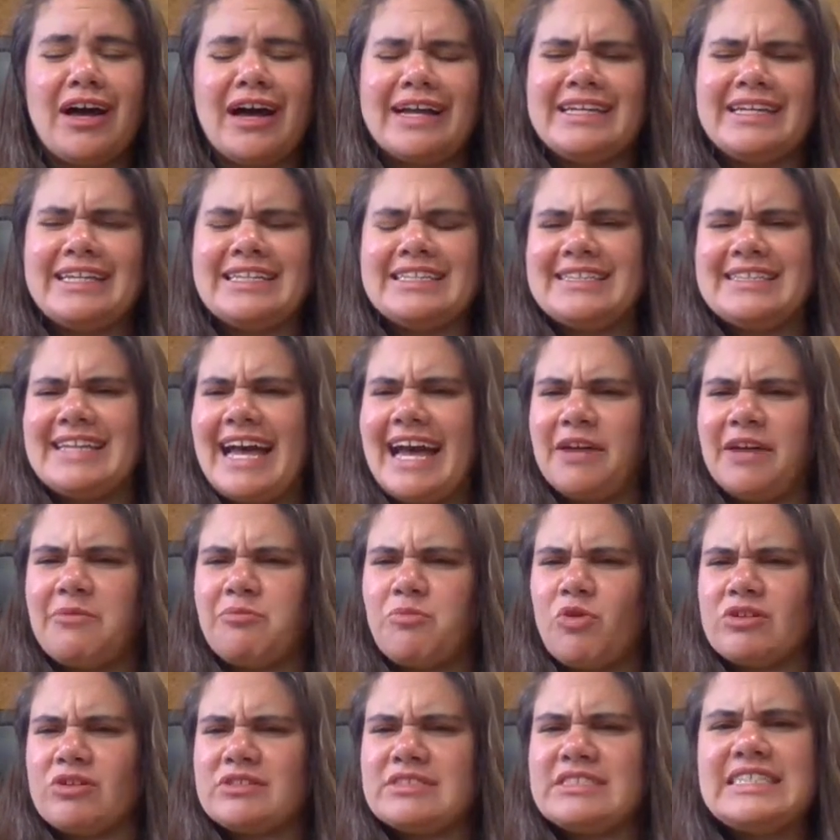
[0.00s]
I needed to add
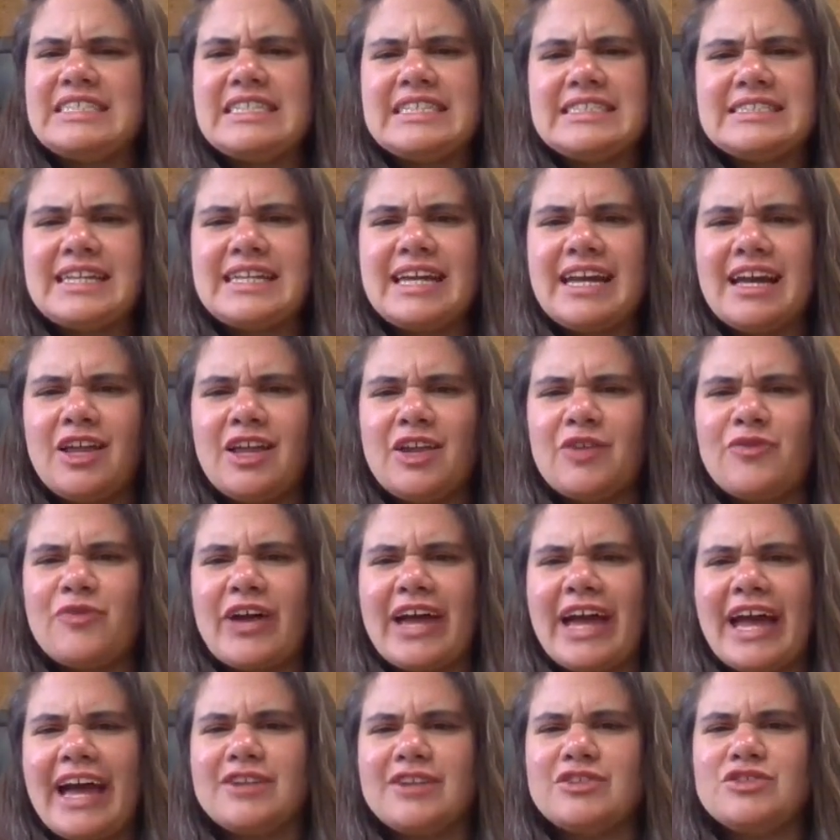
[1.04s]
more detail, if
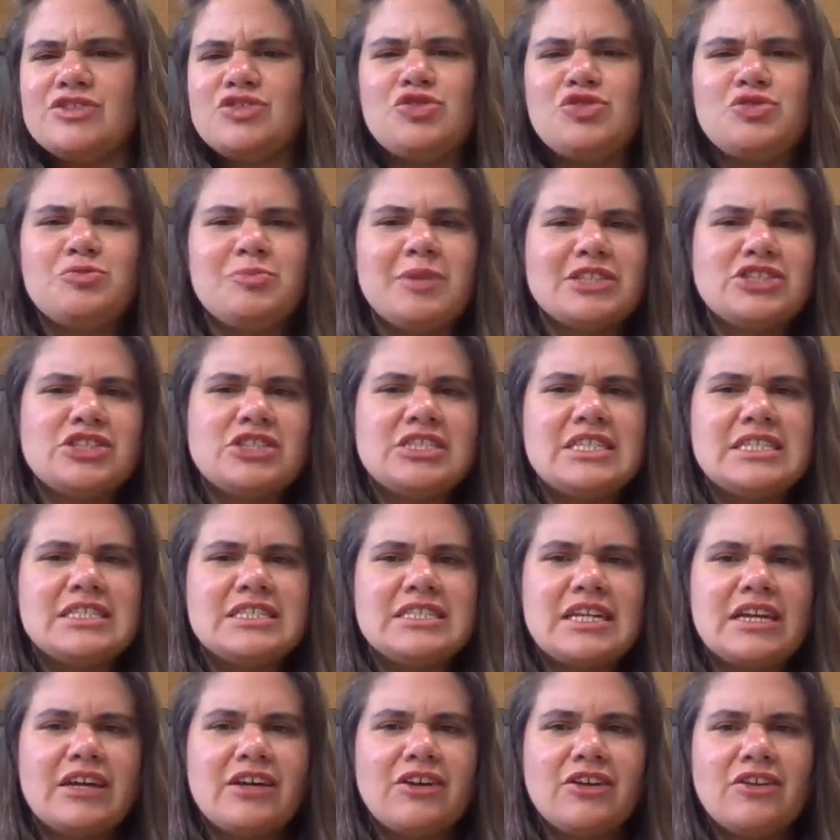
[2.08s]
I had too much
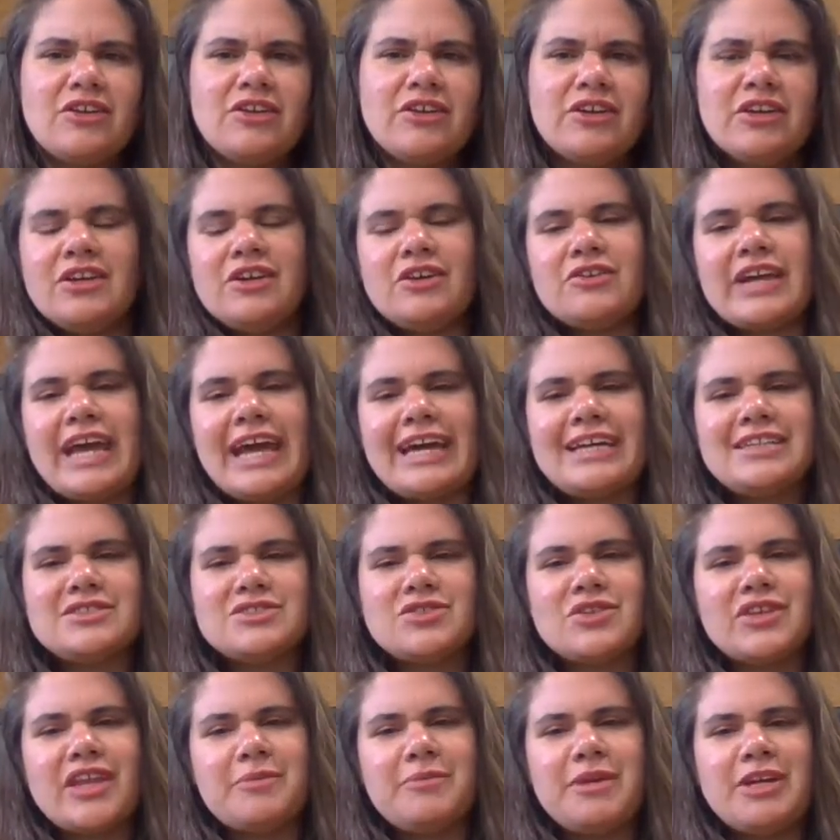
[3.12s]
detail. Okay,
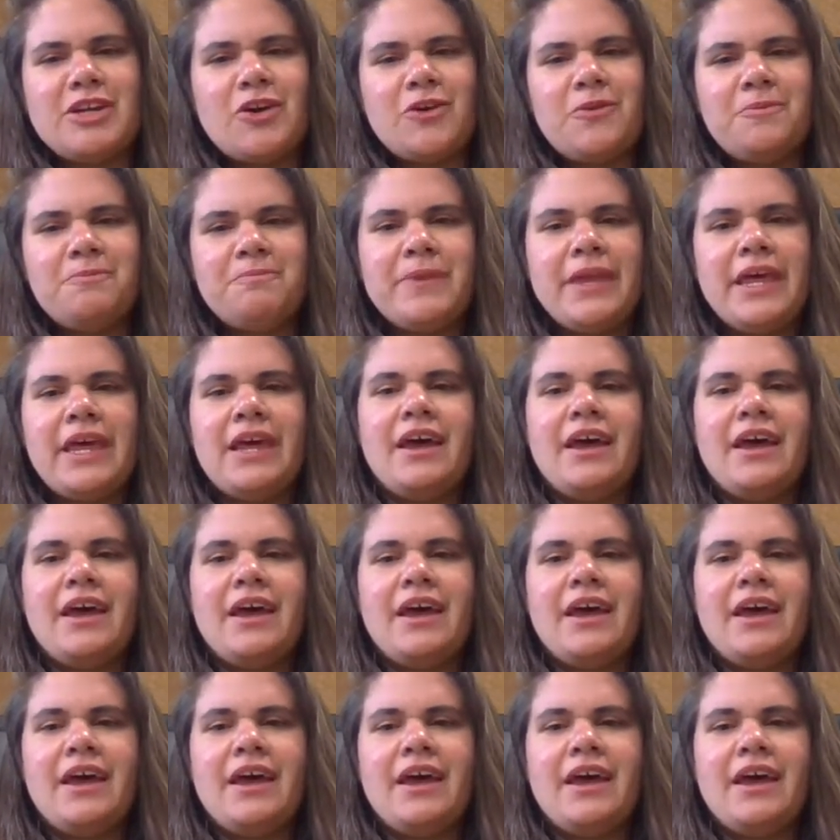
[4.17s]
so let me know.